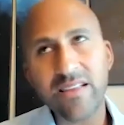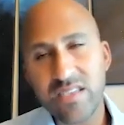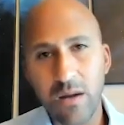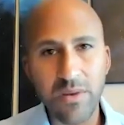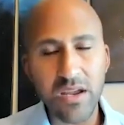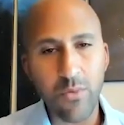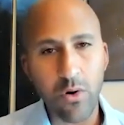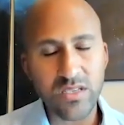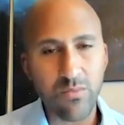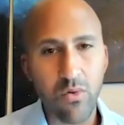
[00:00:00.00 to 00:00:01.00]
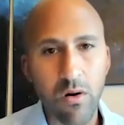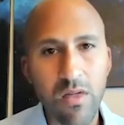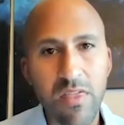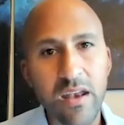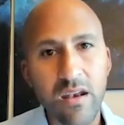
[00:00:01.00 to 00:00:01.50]
And some need more support
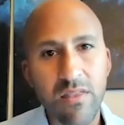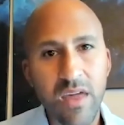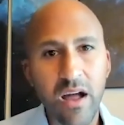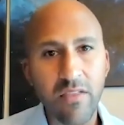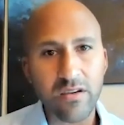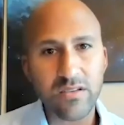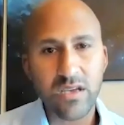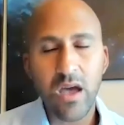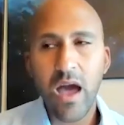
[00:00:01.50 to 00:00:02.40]
than others.